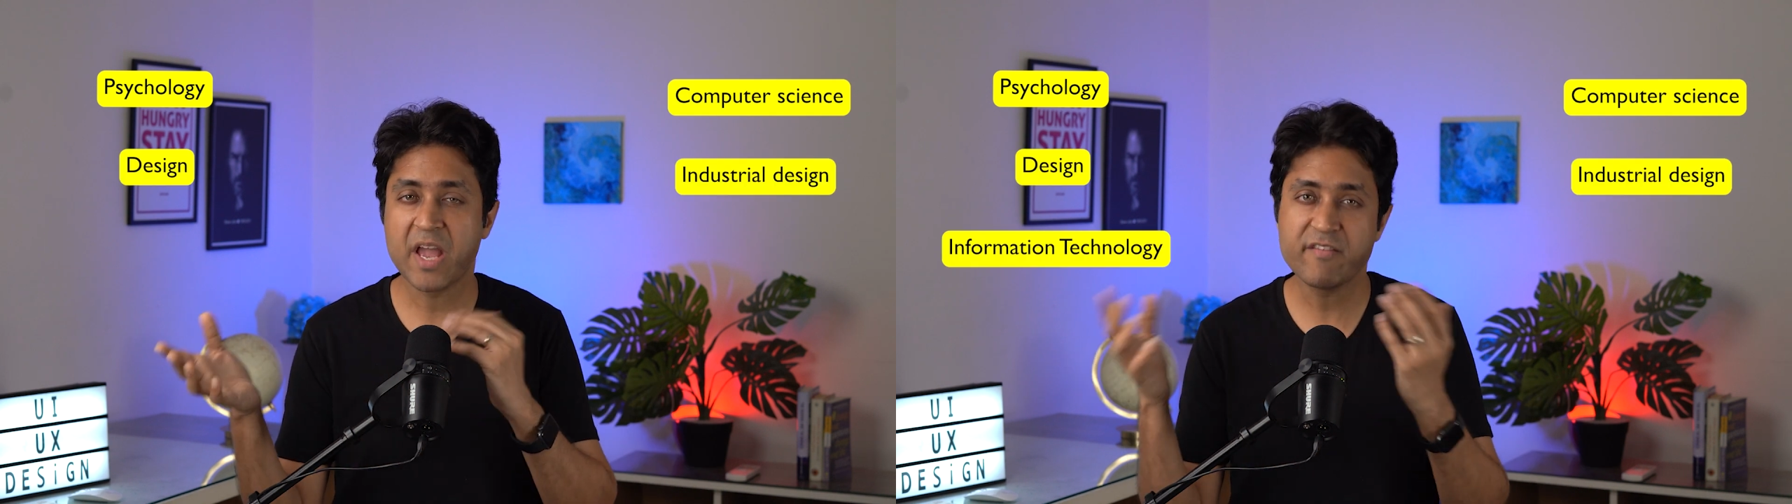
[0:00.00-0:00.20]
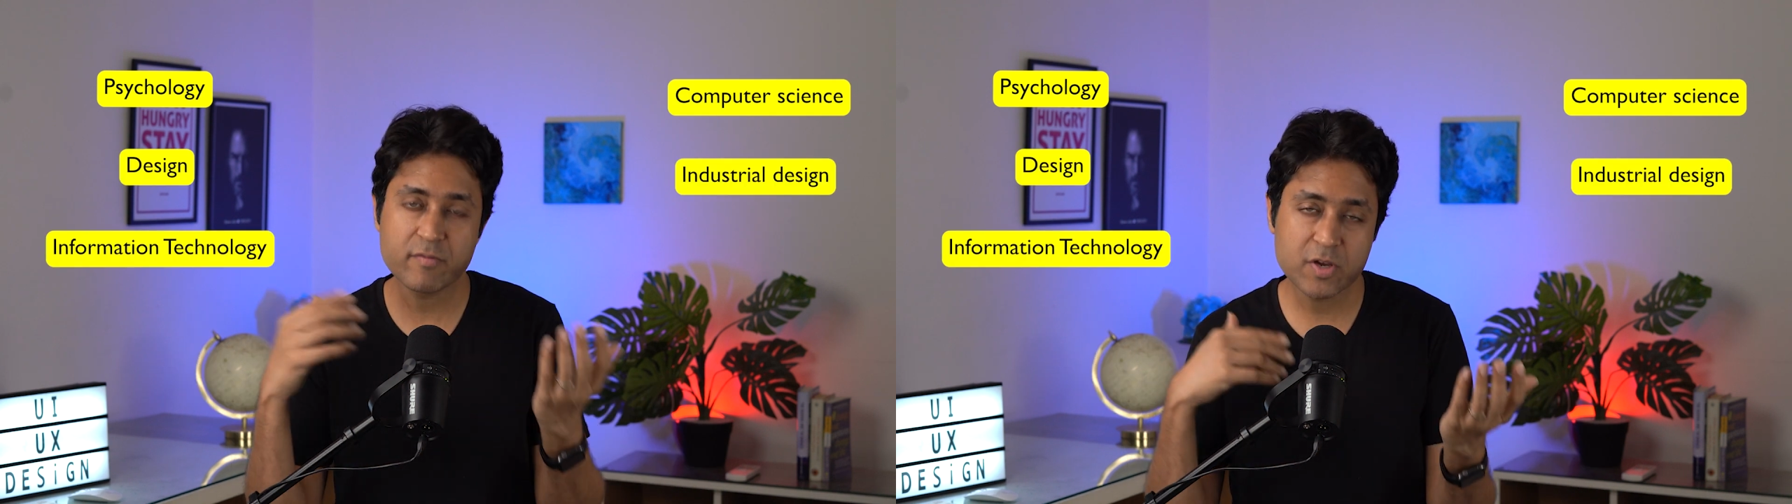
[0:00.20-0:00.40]

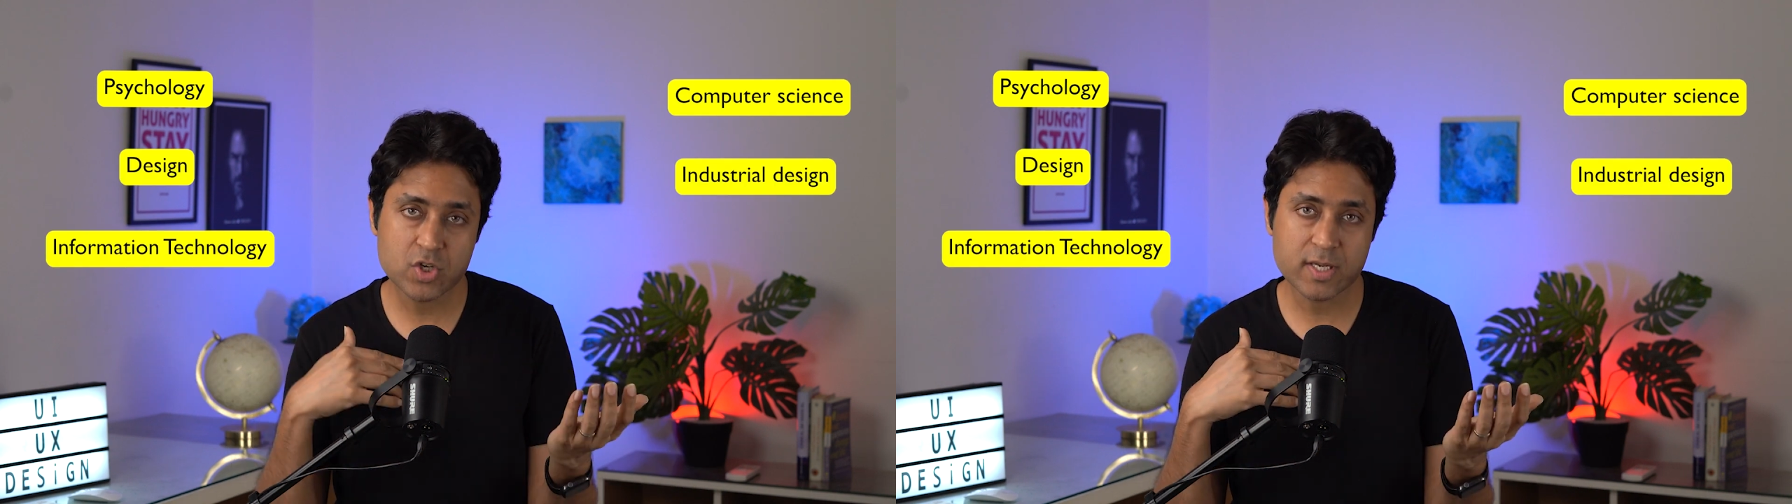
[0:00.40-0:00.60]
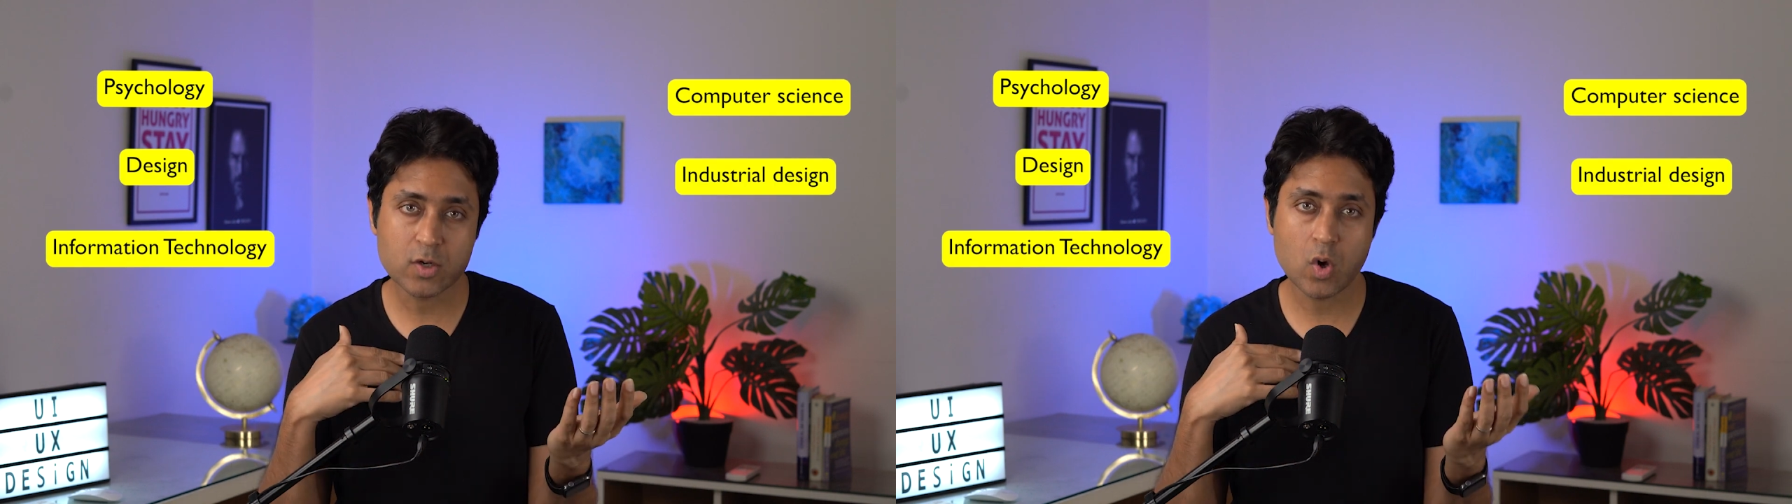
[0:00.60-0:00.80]

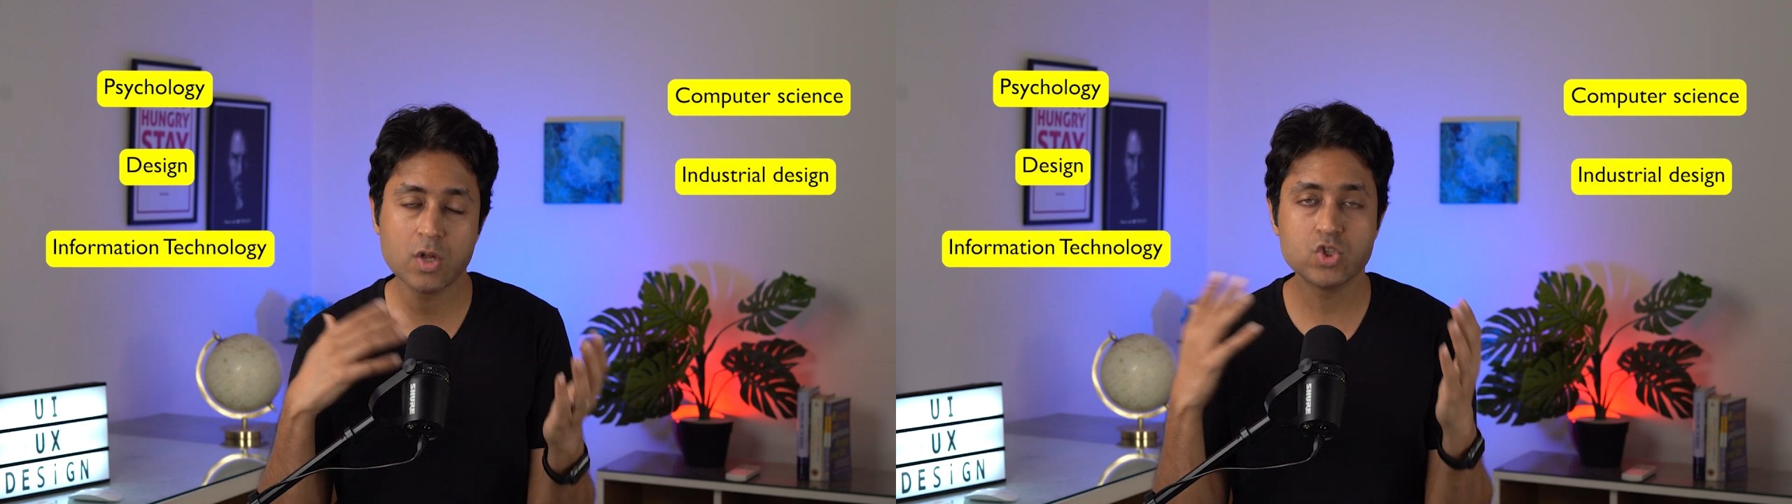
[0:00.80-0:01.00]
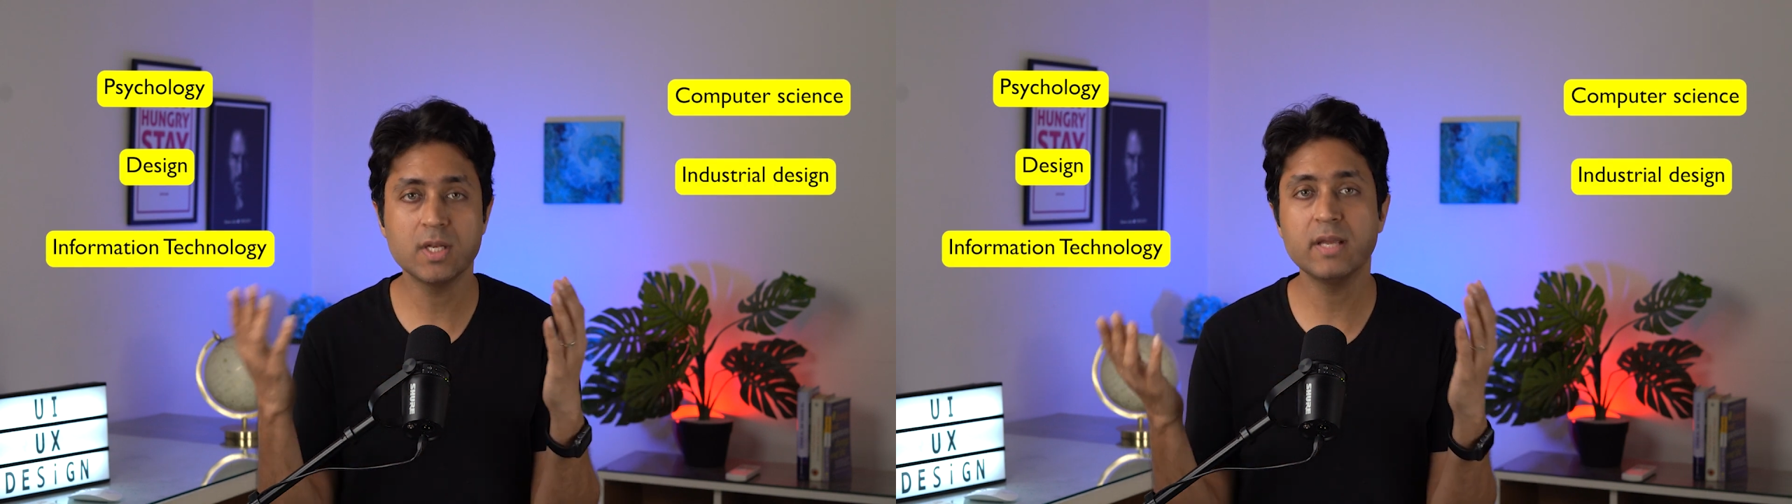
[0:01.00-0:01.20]
information technology,